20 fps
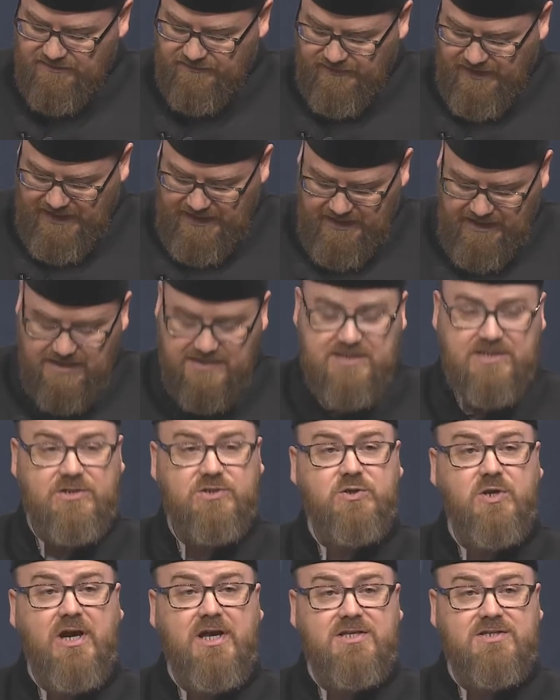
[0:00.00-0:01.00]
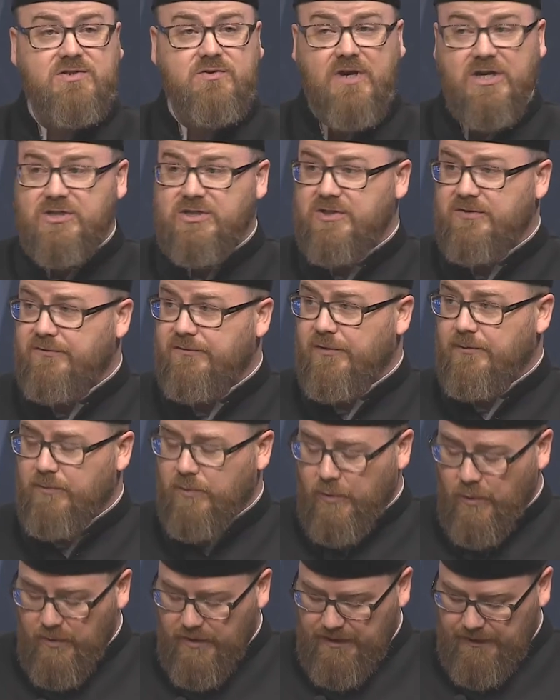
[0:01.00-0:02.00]
of chaos and transgression from
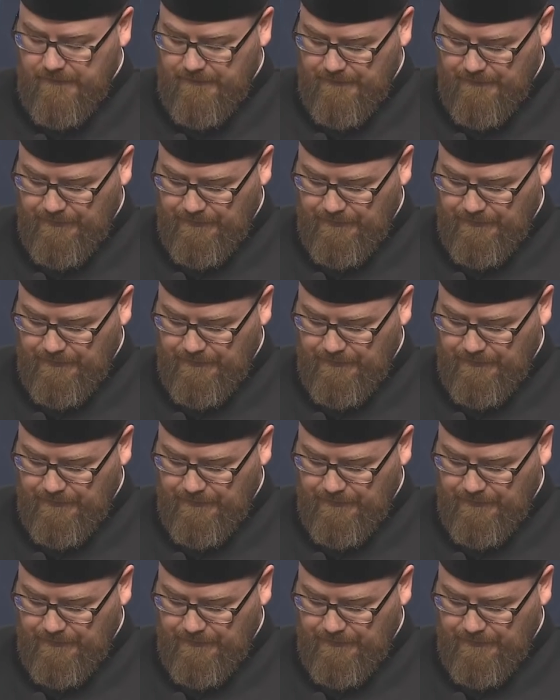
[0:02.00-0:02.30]
growing.